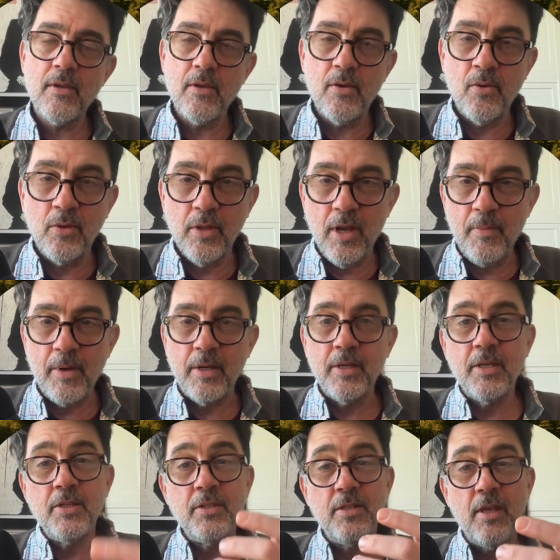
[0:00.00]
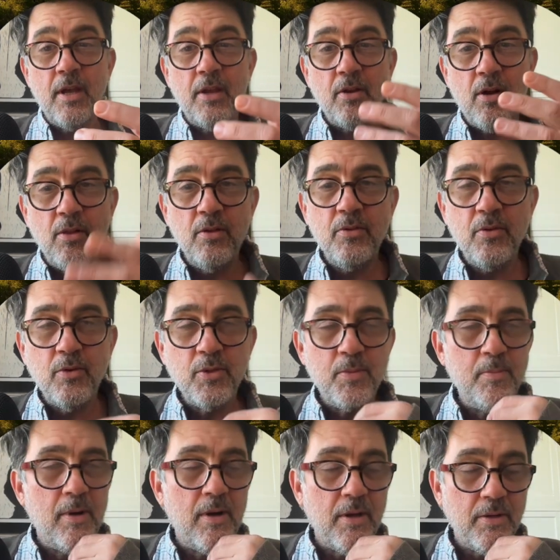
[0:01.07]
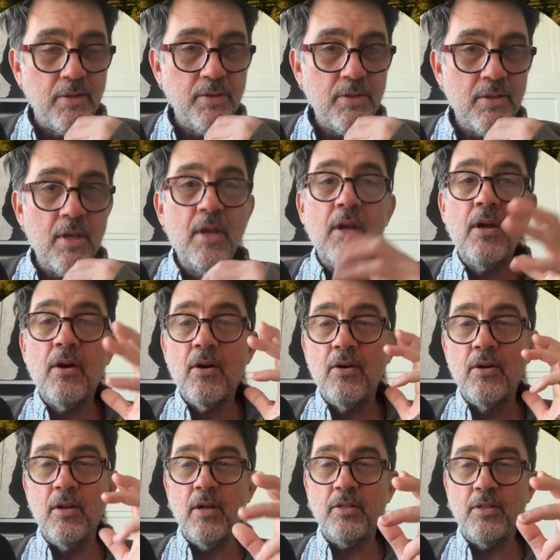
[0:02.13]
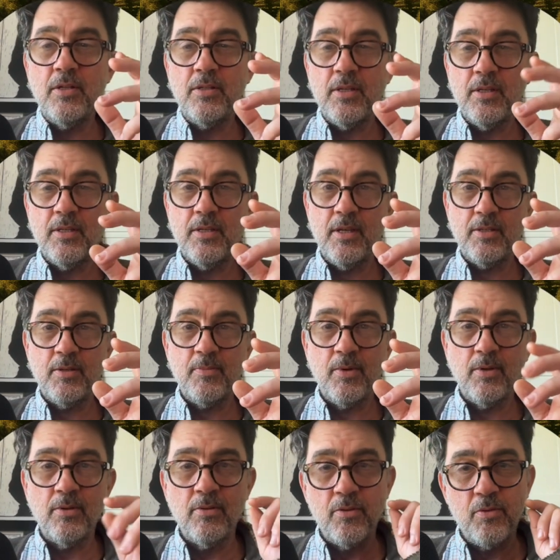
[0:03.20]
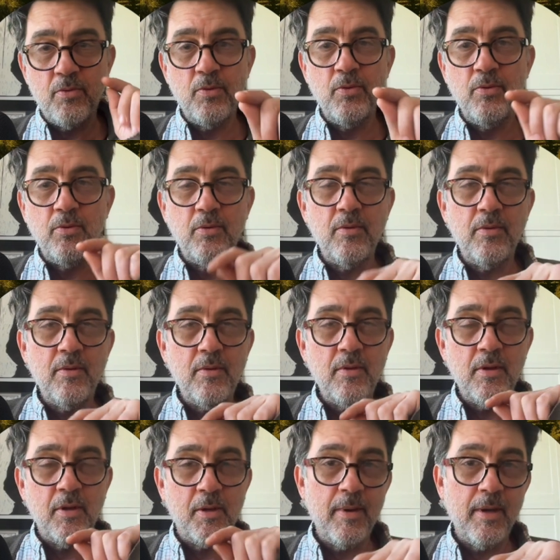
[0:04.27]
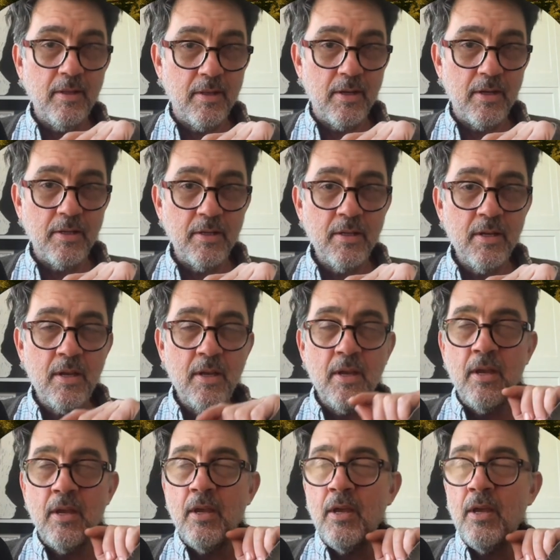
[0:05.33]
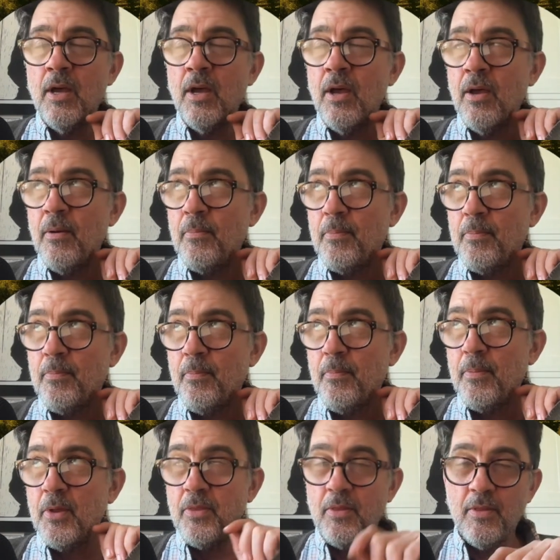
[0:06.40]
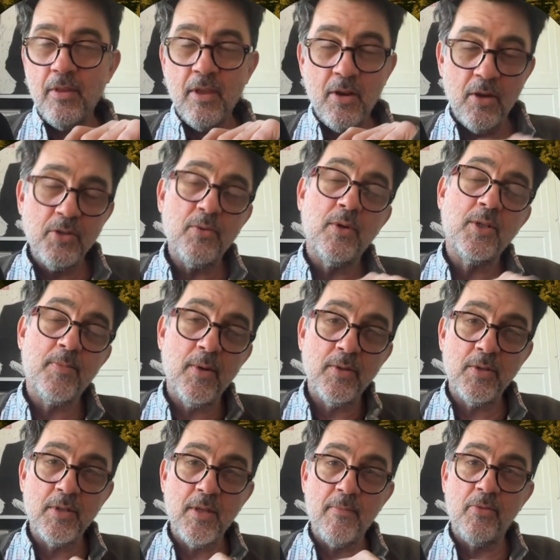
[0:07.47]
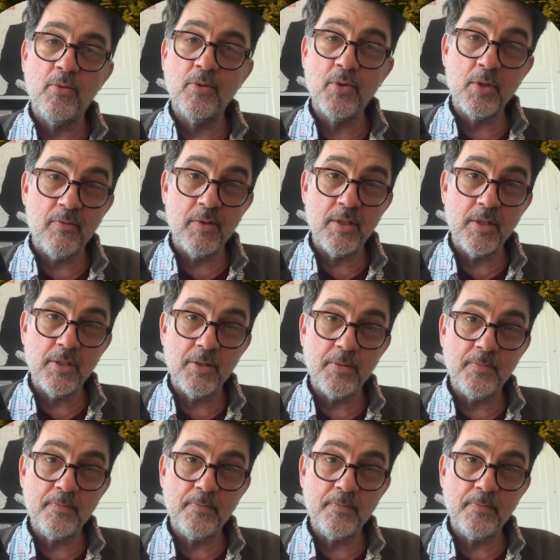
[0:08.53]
Ollama is that all of those models are not just accessible through a command line, but it also exposes them through services,